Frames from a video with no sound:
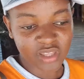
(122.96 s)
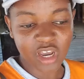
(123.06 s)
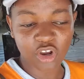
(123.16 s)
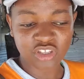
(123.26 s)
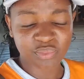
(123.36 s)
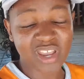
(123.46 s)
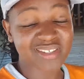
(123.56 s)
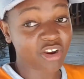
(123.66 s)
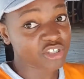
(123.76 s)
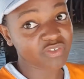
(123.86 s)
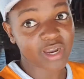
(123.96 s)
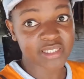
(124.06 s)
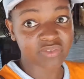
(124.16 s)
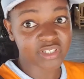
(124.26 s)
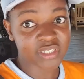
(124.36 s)
there are going to be a series of
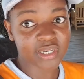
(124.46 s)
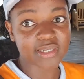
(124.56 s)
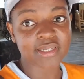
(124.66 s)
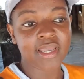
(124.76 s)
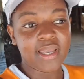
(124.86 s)
activities.